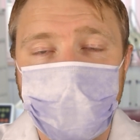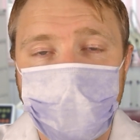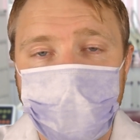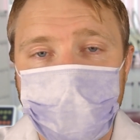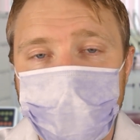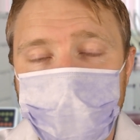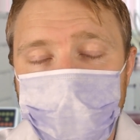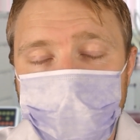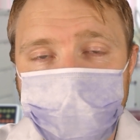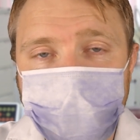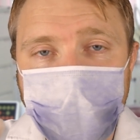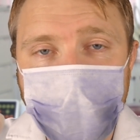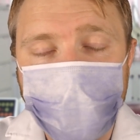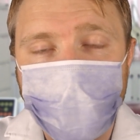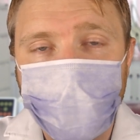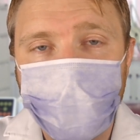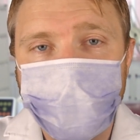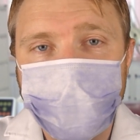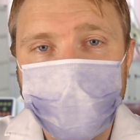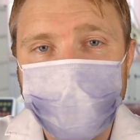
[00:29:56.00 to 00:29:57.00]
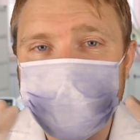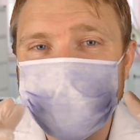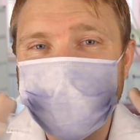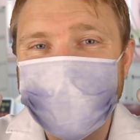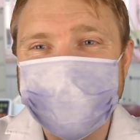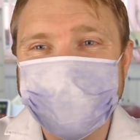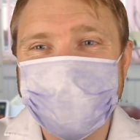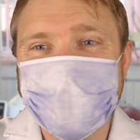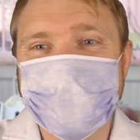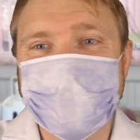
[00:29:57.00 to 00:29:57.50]
mouth open, teeth
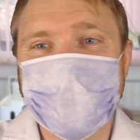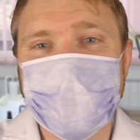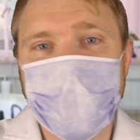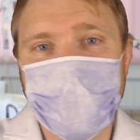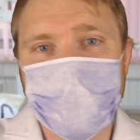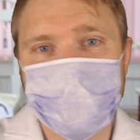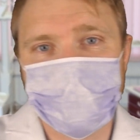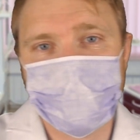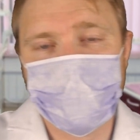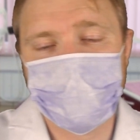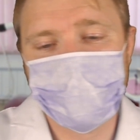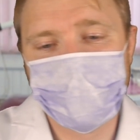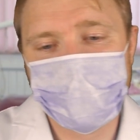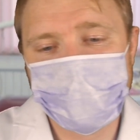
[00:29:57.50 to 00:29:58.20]
together for me, please.